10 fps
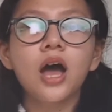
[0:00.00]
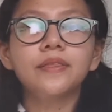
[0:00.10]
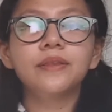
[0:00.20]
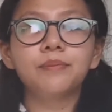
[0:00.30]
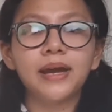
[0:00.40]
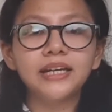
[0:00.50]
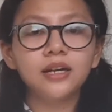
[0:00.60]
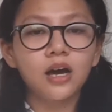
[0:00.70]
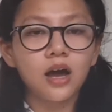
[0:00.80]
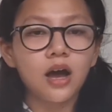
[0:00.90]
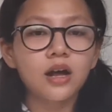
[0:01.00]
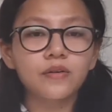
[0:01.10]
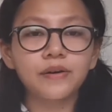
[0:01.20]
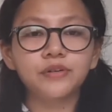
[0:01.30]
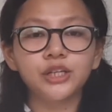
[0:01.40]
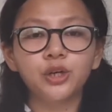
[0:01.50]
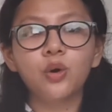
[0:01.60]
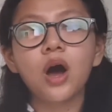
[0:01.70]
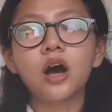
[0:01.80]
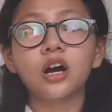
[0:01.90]
the main
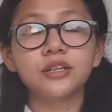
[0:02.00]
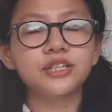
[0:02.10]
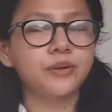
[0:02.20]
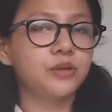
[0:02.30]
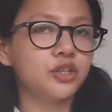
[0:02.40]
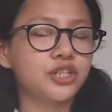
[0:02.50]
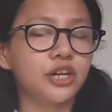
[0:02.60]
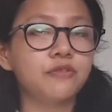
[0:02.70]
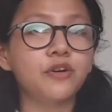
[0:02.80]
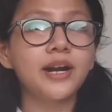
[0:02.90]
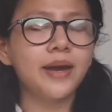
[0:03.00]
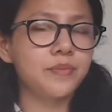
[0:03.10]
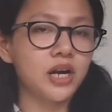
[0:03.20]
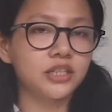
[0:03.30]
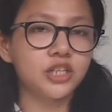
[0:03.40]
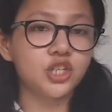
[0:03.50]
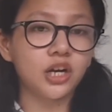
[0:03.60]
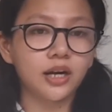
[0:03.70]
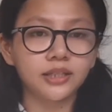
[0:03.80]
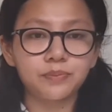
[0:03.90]
revenue contribution for MRT
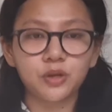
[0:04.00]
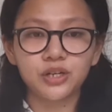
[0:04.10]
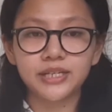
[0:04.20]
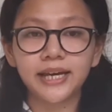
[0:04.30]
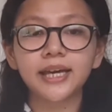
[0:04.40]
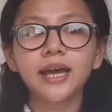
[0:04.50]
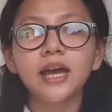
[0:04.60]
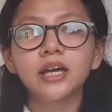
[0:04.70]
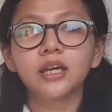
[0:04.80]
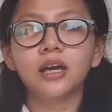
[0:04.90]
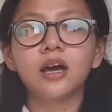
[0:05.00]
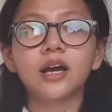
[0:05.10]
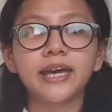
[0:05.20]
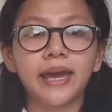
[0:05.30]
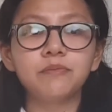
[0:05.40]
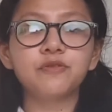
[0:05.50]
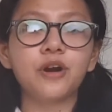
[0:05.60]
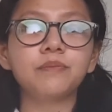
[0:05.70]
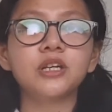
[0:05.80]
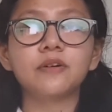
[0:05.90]
Jakarta project came
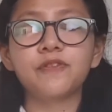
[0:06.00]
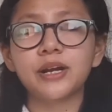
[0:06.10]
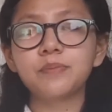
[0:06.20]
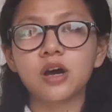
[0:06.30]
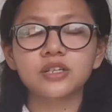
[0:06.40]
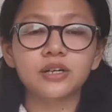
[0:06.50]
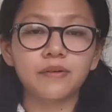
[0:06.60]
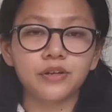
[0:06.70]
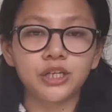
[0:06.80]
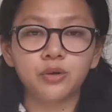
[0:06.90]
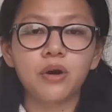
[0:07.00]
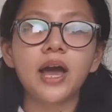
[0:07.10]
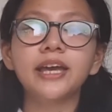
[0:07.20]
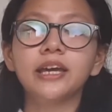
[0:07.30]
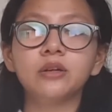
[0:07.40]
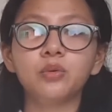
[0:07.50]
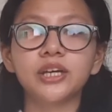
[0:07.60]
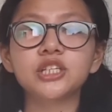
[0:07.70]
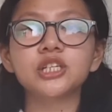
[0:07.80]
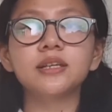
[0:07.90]
from the fare box revenue, in
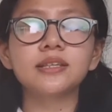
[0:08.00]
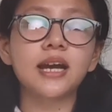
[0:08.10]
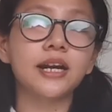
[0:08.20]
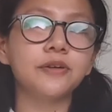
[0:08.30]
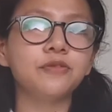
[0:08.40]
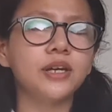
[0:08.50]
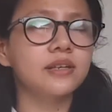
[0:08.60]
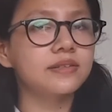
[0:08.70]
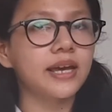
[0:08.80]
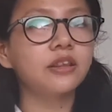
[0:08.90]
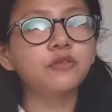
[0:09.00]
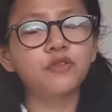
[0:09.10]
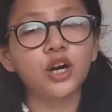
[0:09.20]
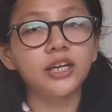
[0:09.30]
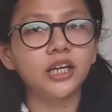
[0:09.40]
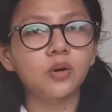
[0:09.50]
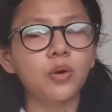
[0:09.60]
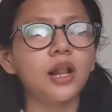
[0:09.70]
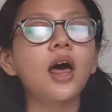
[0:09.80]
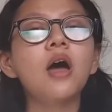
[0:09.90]
which the tariff is set for
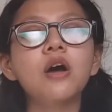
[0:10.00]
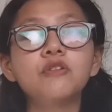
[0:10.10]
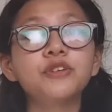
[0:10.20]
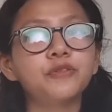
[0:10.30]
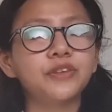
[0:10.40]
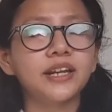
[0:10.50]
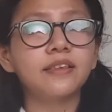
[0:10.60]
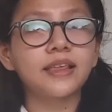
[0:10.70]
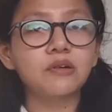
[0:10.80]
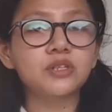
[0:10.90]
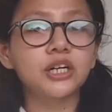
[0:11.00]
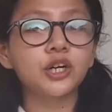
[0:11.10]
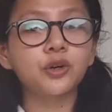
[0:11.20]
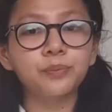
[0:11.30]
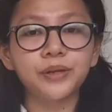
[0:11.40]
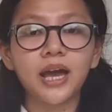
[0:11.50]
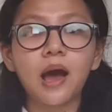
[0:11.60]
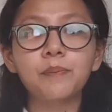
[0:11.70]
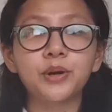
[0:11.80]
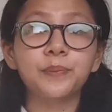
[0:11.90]
equal 15,000
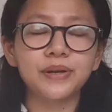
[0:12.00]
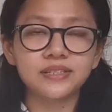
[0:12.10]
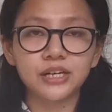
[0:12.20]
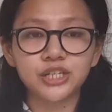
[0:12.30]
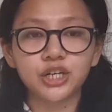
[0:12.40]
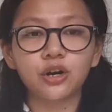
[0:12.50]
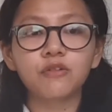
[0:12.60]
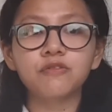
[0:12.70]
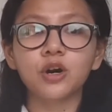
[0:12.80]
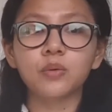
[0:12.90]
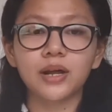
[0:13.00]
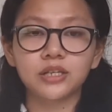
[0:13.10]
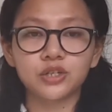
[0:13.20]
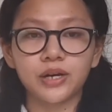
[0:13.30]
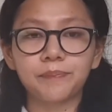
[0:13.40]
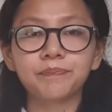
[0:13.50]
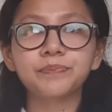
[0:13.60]
rupiah per passenger for one trip.